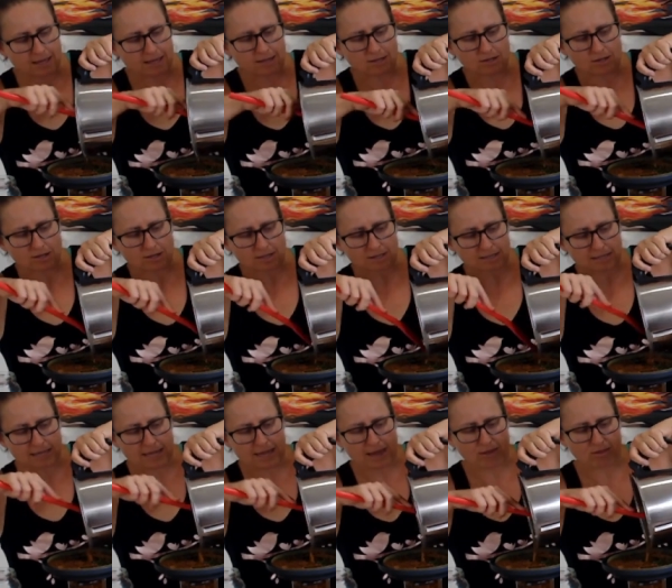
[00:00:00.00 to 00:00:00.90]
You know, you can
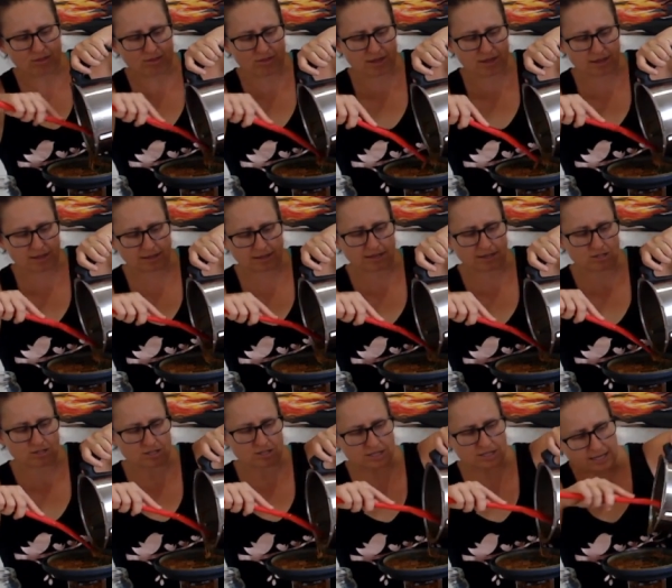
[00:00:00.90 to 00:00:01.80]
see how thick and
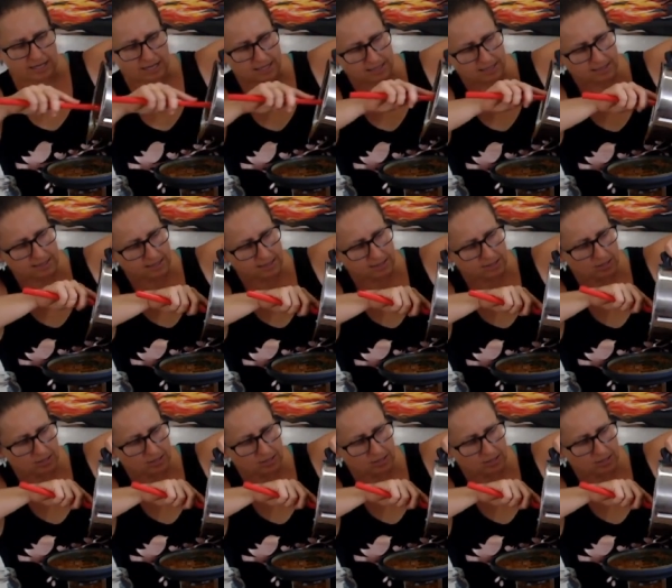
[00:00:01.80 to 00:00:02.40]
luscious that is.